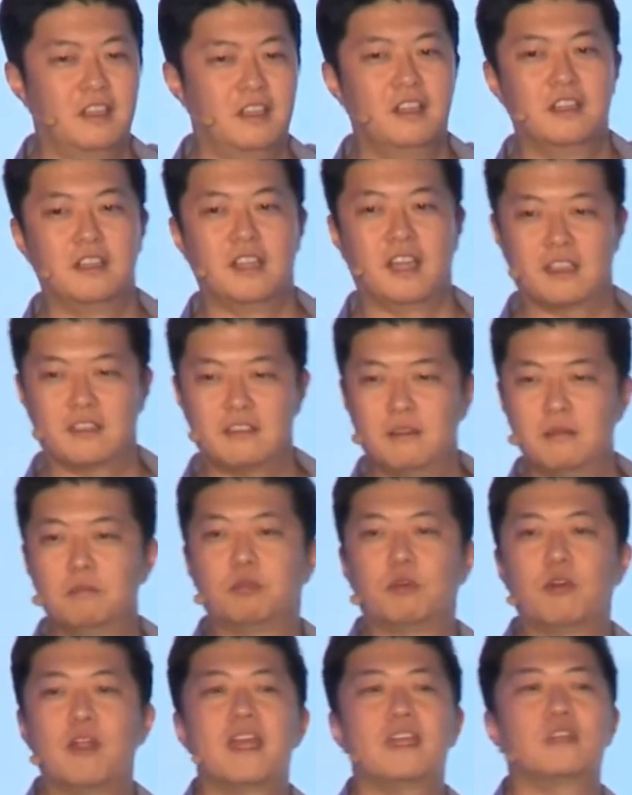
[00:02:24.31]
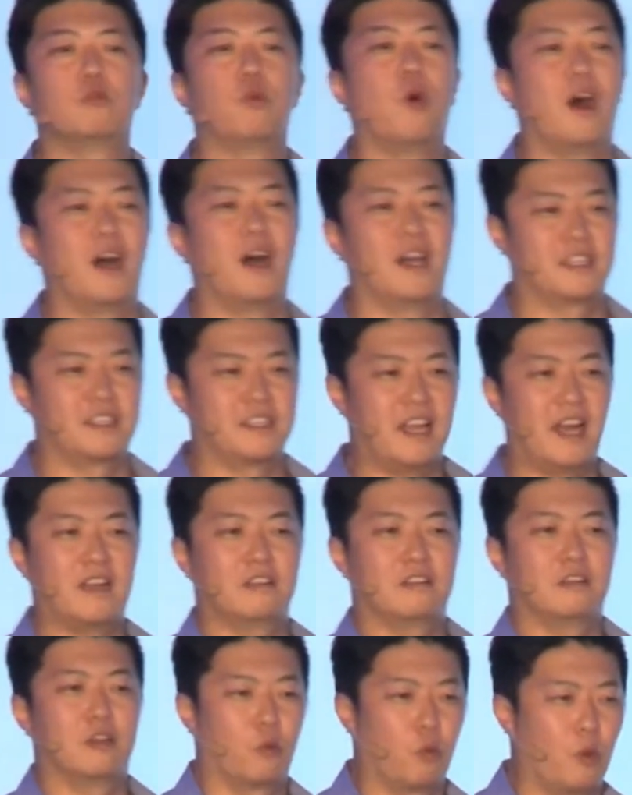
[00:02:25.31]
Like brand-wise, not
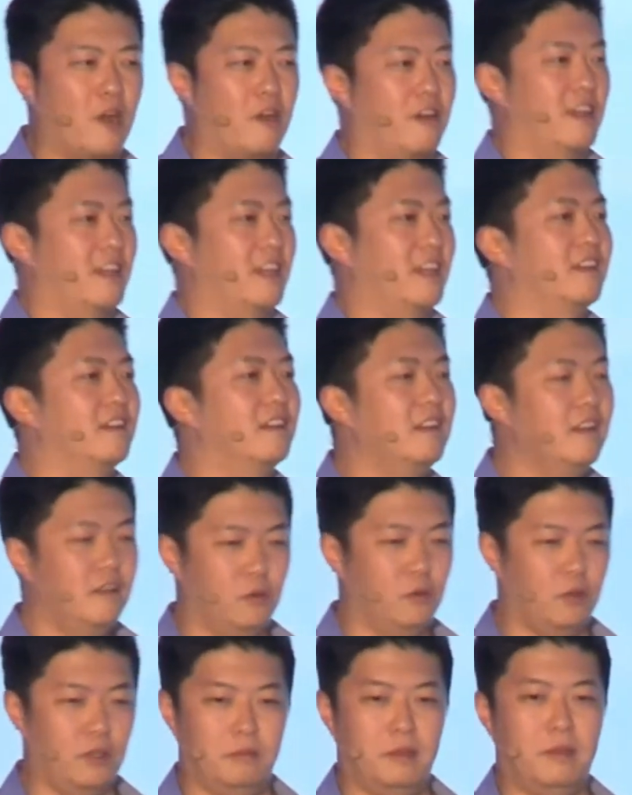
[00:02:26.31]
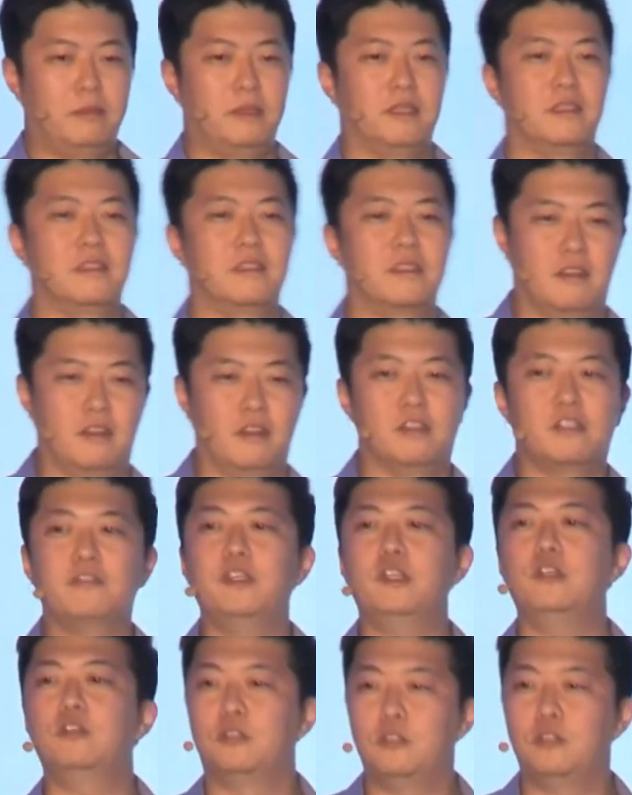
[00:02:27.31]
you're wearing it. Well, maybe those of
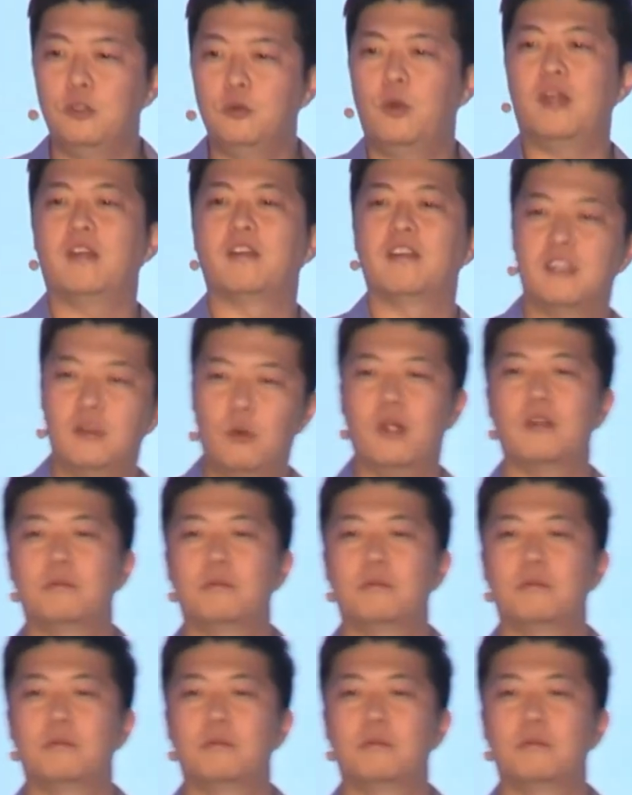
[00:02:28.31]
you who do wear it, you wear it